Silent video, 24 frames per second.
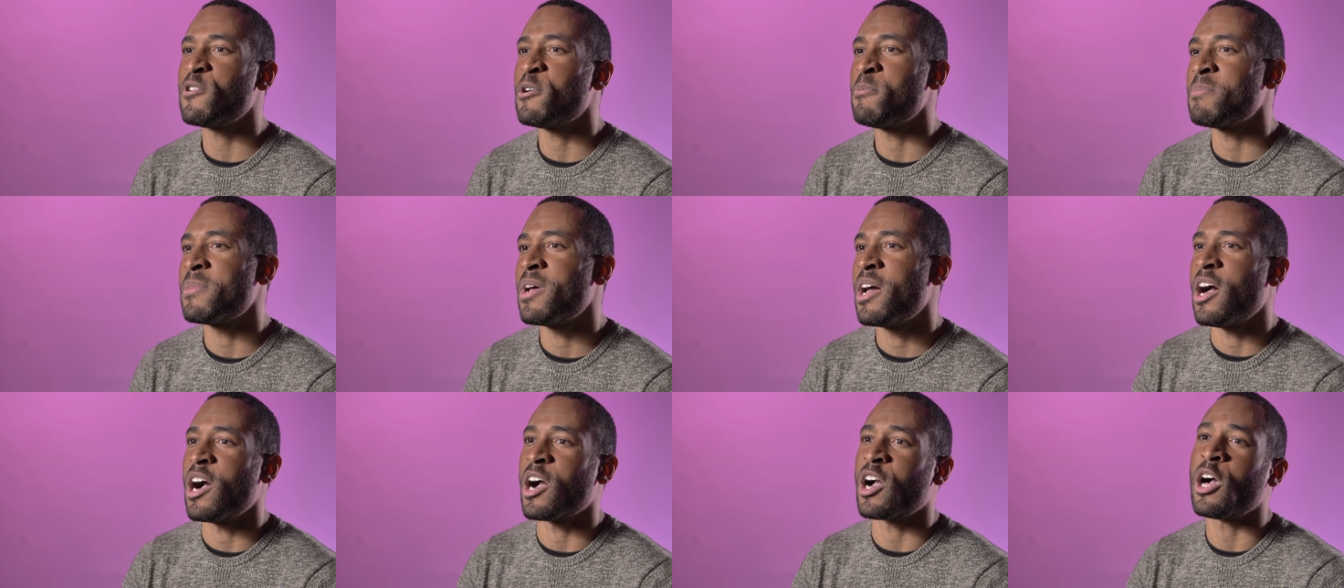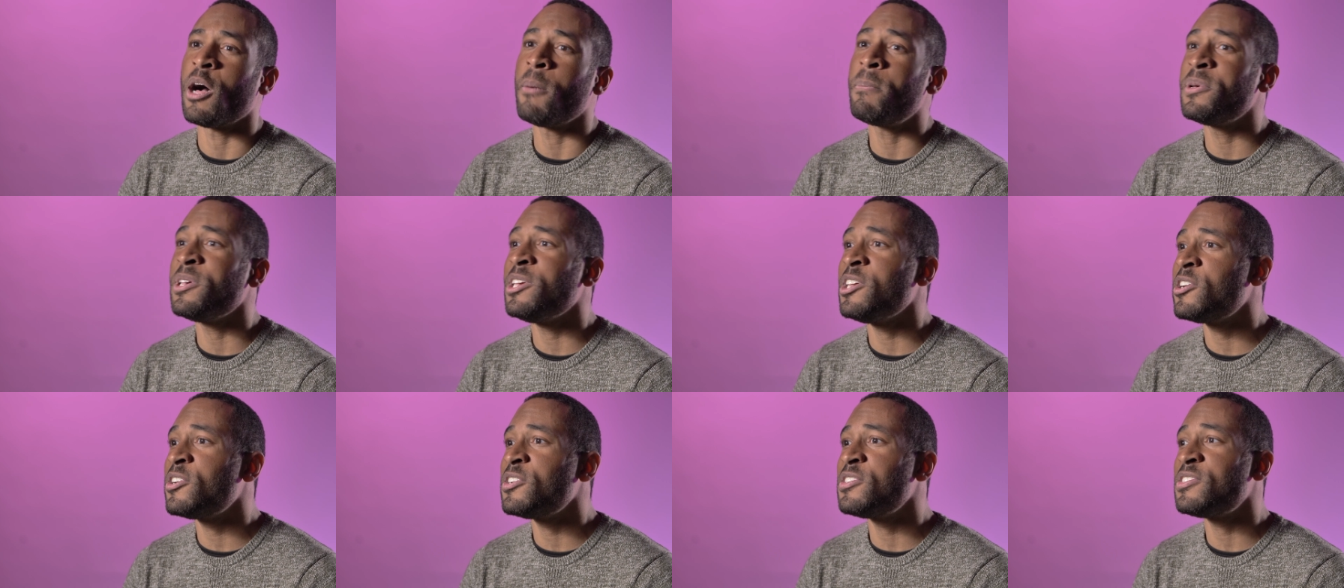from a
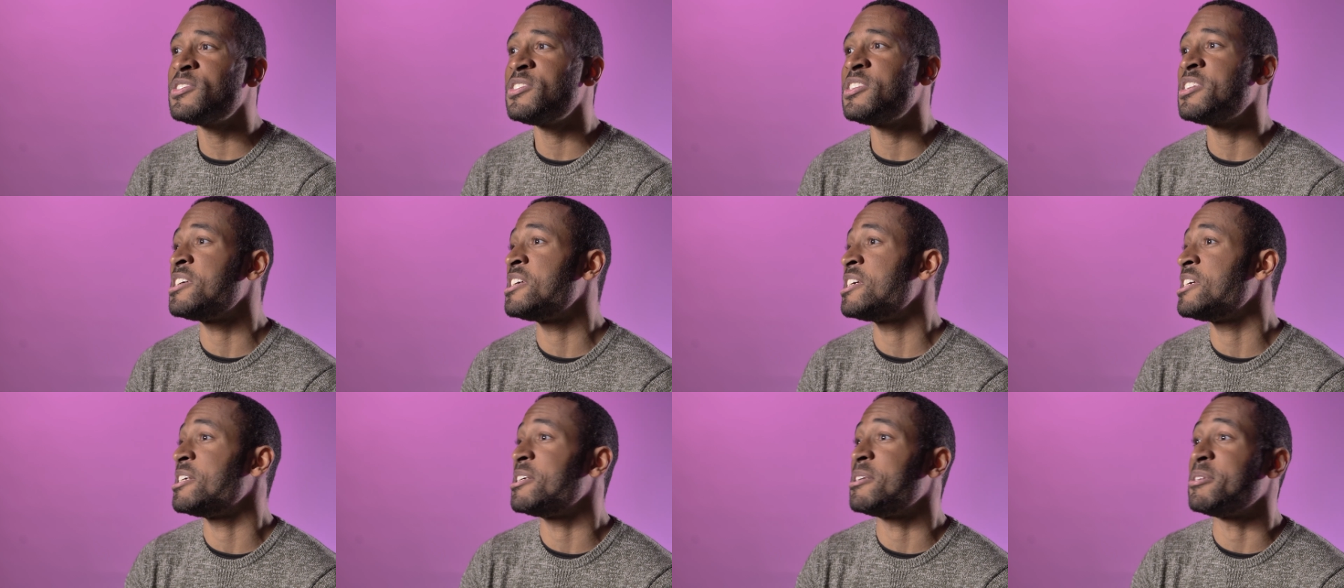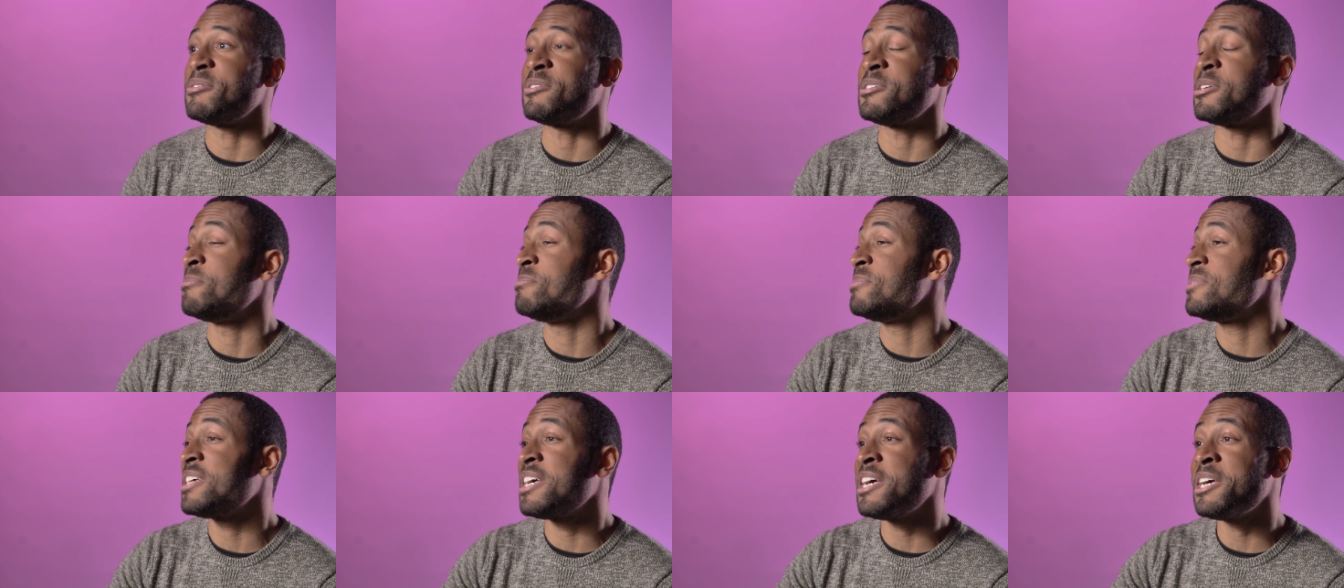couple years to
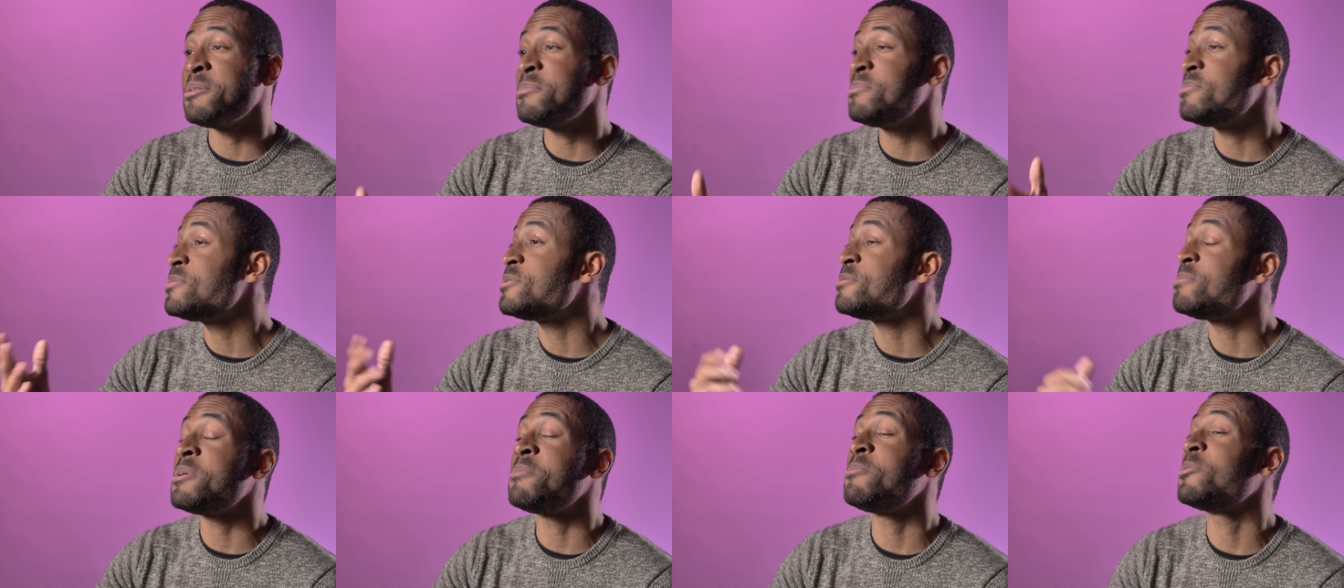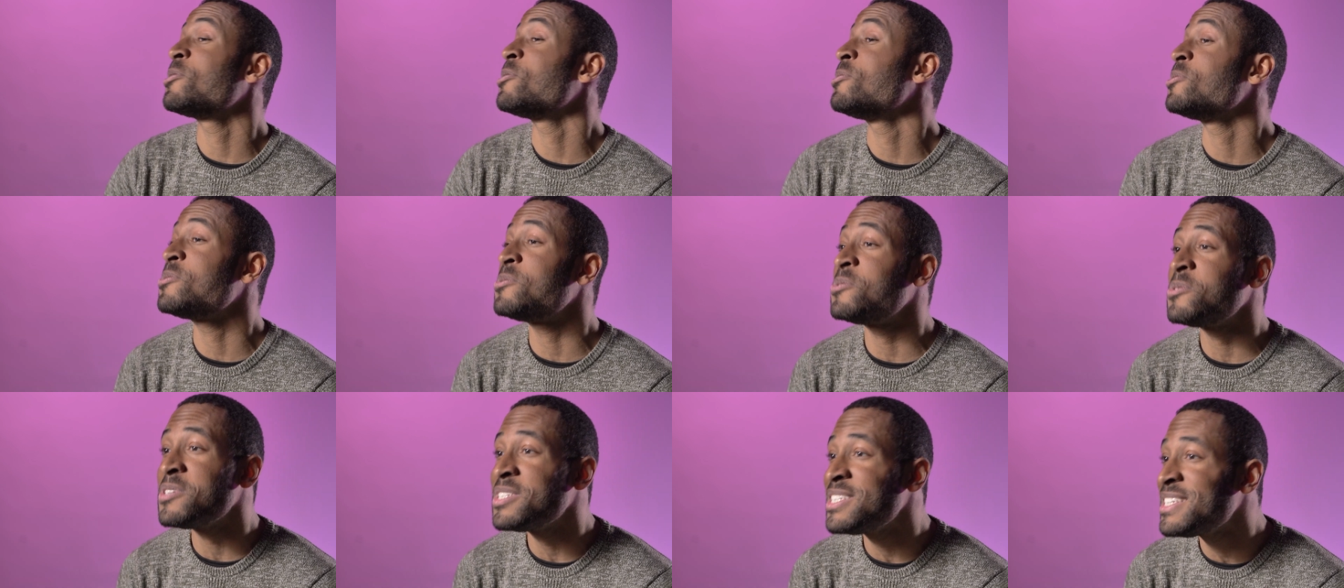sometimes maybe
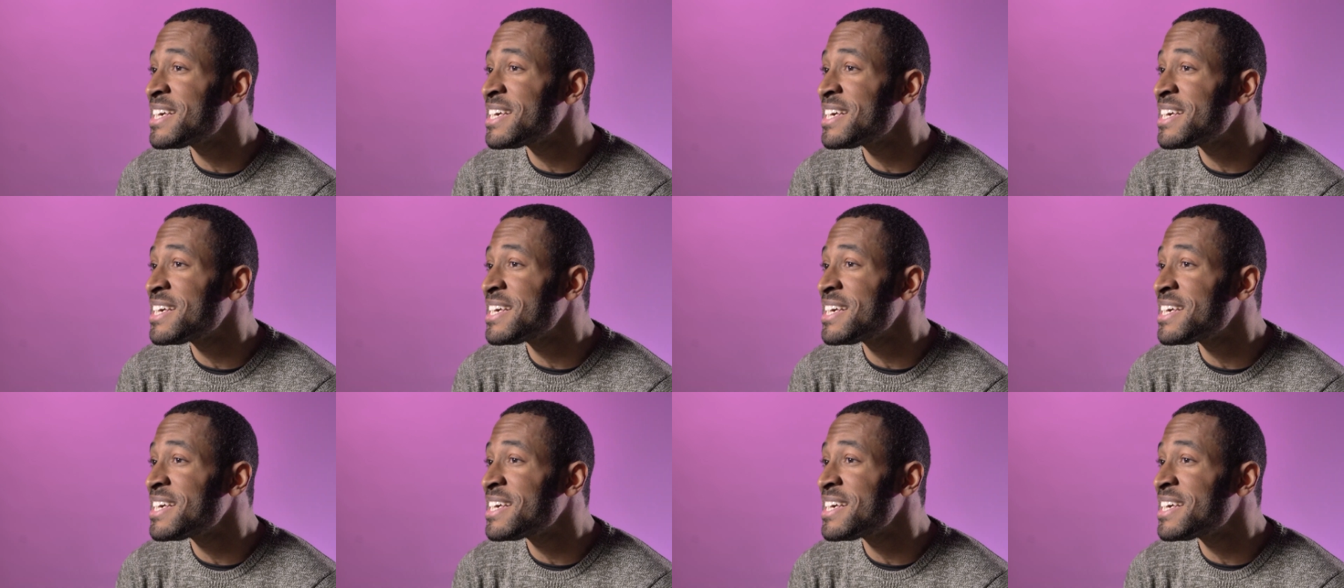close to